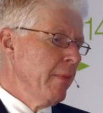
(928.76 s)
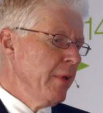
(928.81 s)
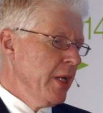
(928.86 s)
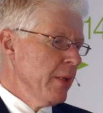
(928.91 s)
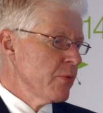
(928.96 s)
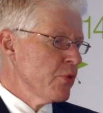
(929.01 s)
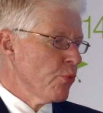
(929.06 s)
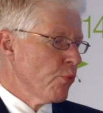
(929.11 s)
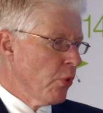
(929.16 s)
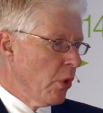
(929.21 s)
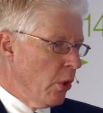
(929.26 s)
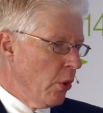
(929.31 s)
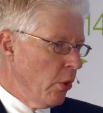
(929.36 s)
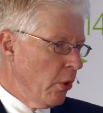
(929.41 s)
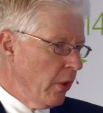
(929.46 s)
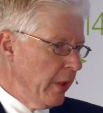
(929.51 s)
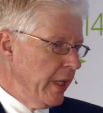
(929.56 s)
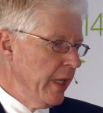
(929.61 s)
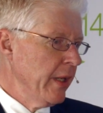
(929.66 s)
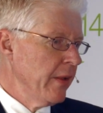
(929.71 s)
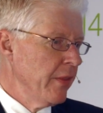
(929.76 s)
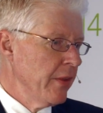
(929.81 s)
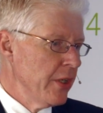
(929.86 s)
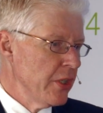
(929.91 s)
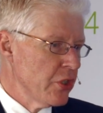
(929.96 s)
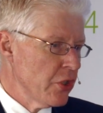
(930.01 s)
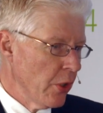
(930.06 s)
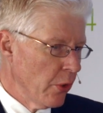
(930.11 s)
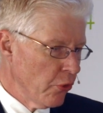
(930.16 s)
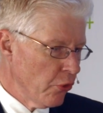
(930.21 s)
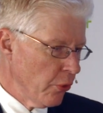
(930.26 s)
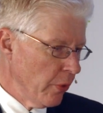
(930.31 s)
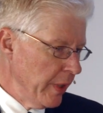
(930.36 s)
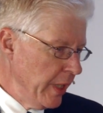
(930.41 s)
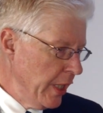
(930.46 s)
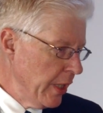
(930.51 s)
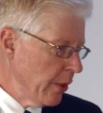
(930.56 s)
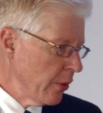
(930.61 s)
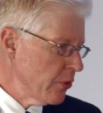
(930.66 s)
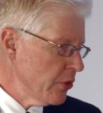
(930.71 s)
B M's role in the social
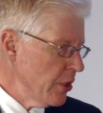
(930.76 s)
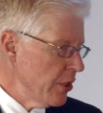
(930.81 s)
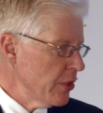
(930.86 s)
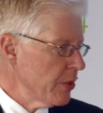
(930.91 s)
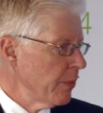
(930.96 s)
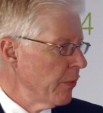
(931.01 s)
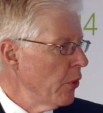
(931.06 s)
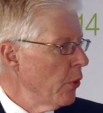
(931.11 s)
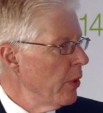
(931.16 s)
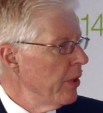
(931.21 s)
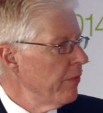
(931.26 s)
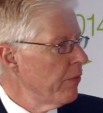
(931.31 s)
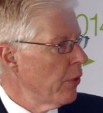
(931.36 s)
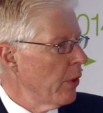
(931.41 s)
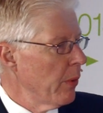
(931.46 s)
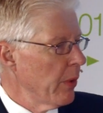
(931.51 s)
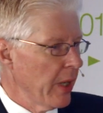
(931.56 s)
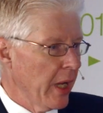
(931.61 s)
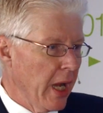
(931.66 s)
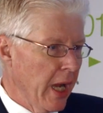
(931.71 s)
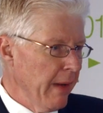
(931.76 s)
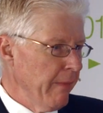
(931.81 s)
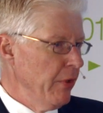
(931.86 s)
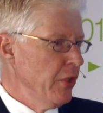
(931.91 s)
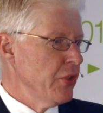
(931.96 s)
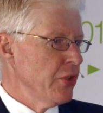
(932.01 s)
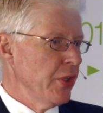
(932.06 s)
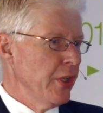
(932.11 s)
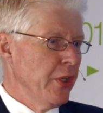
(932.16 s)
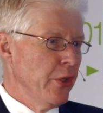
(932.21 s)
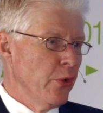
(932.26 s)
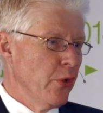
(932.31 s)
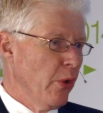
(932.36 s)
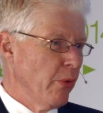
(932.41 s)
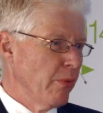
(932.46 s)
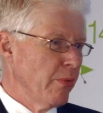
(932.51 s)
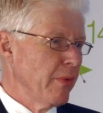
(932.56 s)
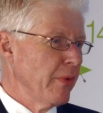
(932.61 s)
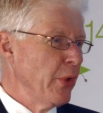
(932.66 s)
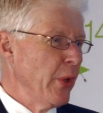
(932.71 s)
ecosystem going forward, obviously you
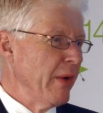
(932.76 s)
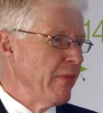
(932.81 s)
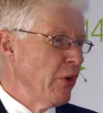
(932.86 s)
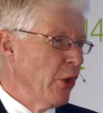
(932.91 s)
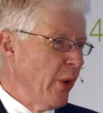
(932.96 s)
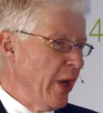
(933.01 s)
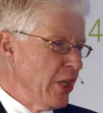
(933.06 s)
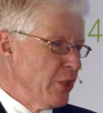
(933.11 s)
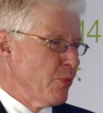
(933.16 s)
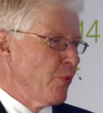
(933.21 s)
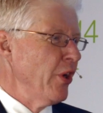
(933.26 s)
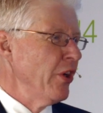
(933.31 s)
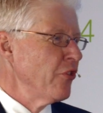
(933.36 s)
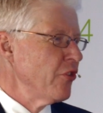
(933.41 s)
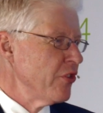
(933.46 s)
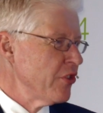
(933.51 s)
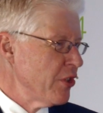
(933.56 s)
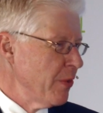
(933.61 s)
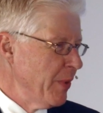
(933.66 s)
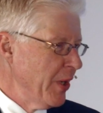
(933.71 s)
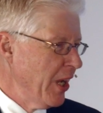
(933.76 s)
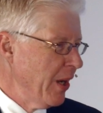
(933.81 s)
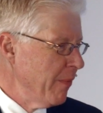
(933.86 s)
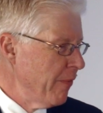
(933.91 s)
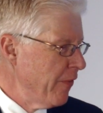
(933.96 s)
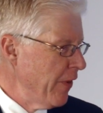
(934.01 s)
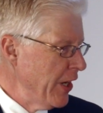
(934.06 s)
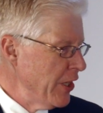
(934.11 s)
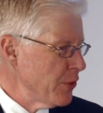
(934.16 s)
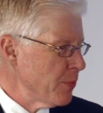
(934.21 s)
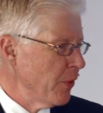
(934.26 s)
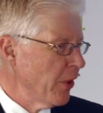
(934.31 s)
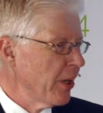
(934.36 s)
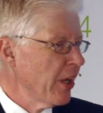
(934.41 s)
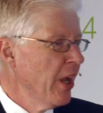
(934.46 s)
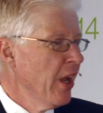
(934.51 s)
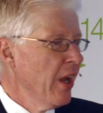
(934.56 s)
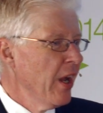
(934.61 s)
don't, you have no aspirations to become Facebook.